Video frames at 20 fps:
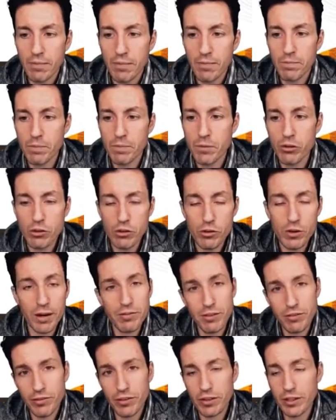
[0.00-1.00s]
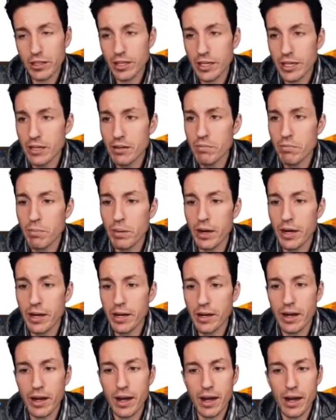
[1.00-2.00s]
You do have to fill it in, but
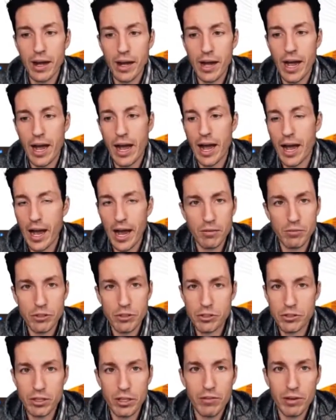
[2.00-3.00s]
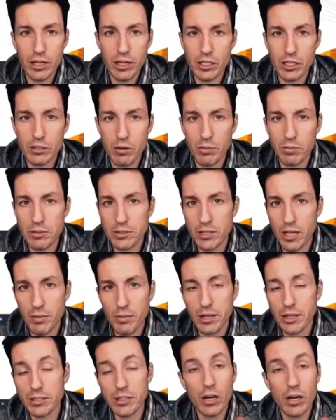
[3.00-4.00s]
I'm just leaving it as prompt assignment
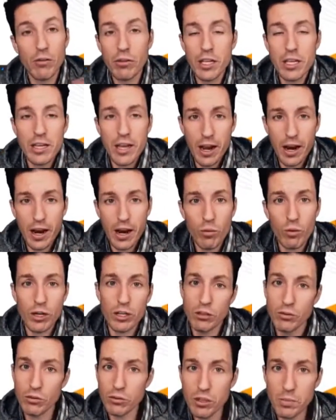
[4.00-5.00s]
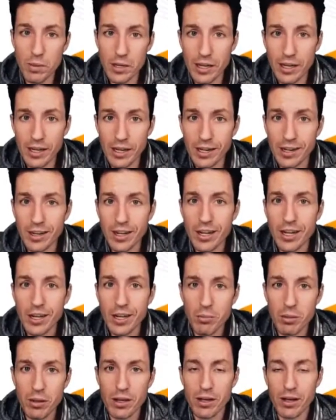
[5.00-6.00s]
because I don't really care what used to be in it
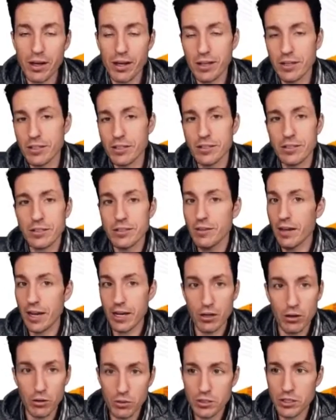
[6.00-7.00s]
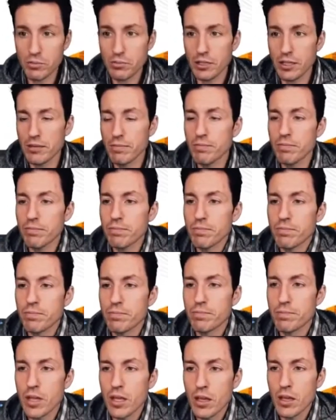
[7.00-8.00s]
because I know it was empty.
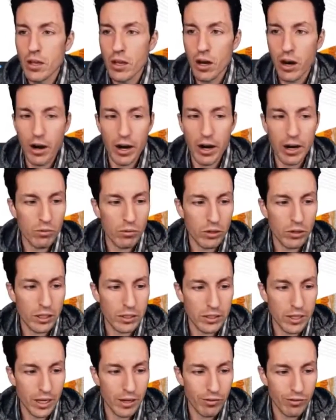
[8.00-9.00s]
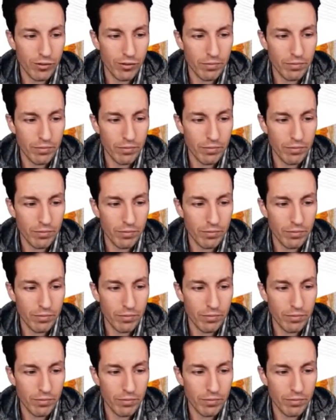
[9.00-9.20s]
All right, we'll hit save.